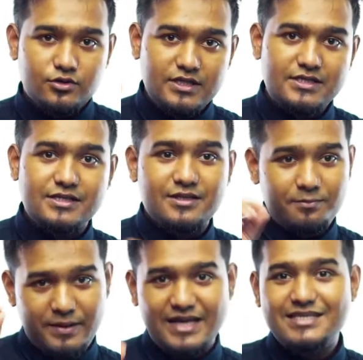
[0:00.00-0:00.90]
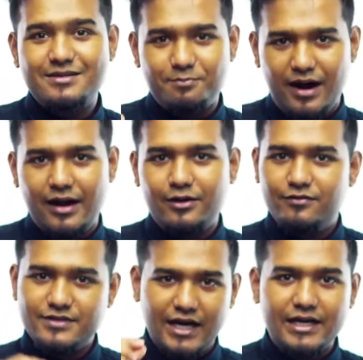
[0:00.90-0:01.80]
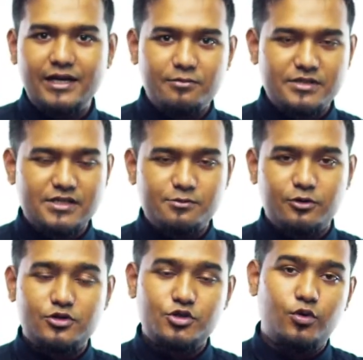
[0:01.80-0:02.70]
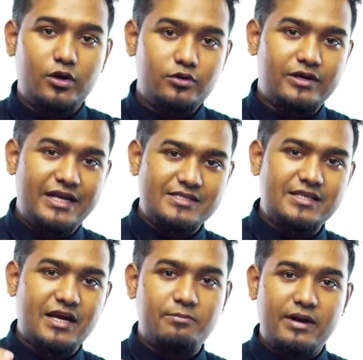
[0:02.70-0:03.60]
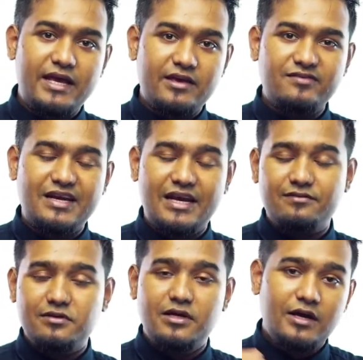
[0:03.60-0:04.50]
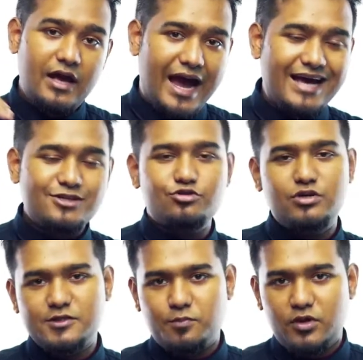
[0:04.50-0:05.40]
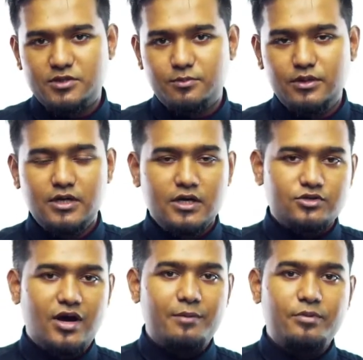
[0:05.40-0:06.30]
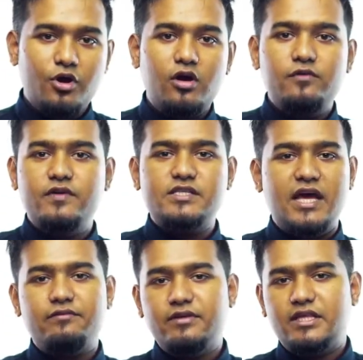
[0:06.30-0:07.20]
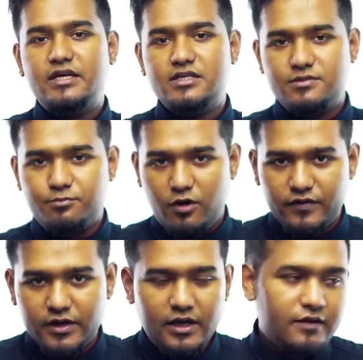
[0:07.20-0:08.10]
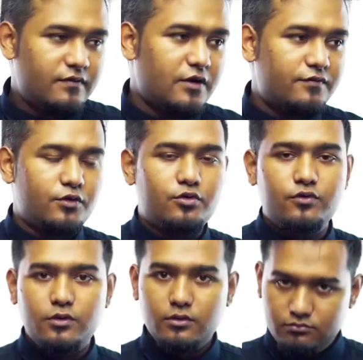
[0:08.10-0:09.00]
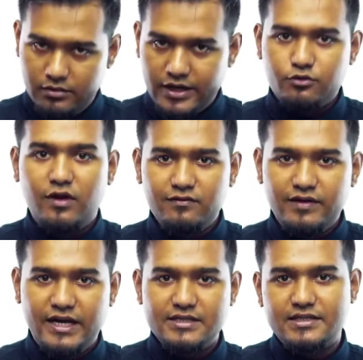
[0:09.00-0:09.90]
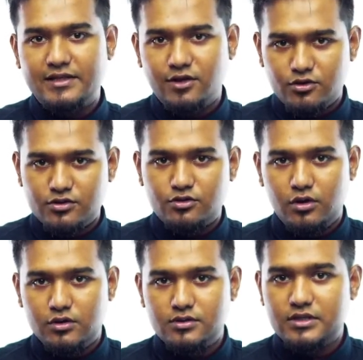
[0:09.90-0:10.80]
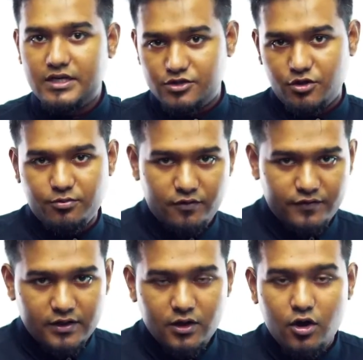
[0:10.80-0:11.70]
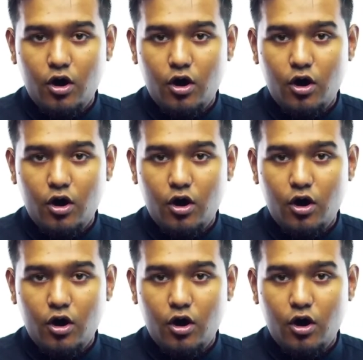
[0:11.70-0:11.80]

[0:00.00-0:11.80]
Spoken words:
So this is the best part of starting a business, because you want to reach that break even level as soon as possible. So beyond which everything is profit. Even if you do like 12 weddings, $10,000 is your profit,